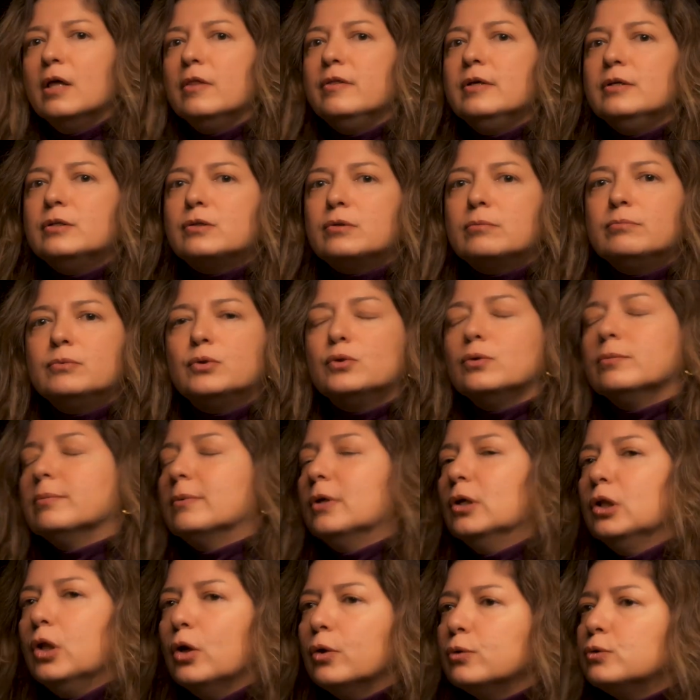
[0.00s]
These
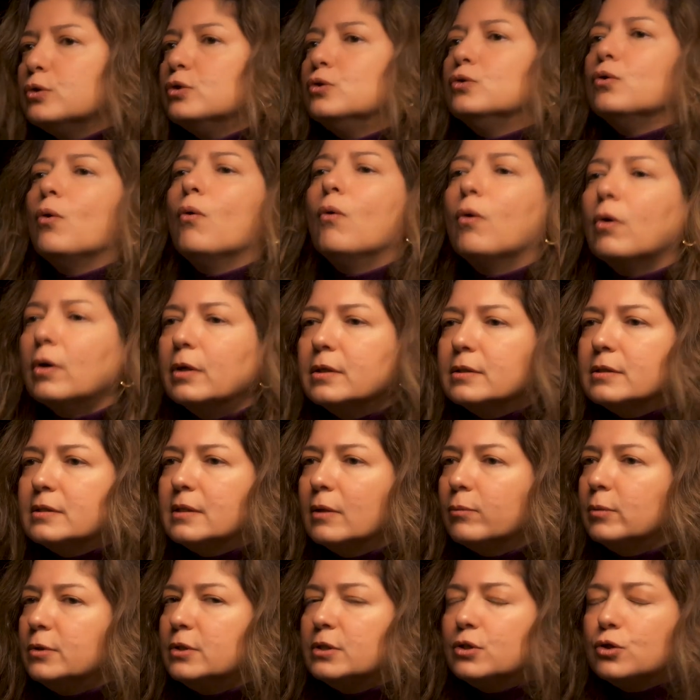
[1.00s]
closed doors
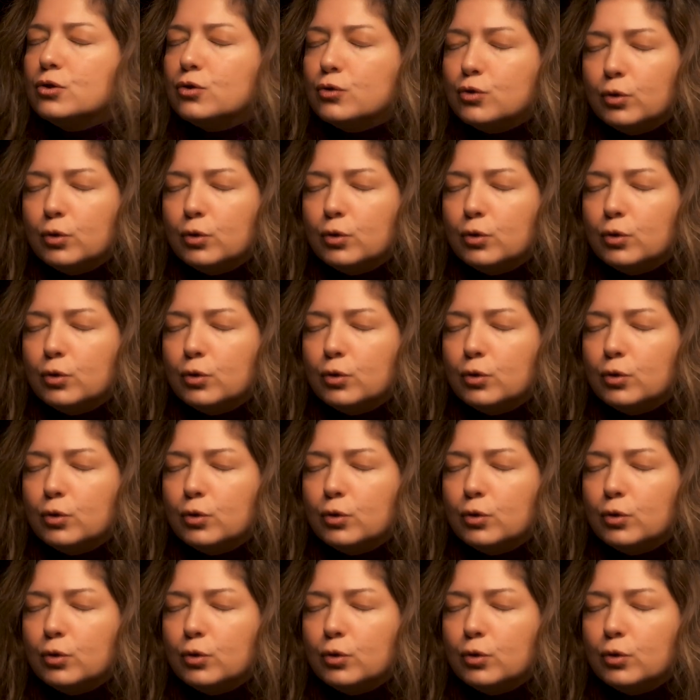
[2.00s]
that would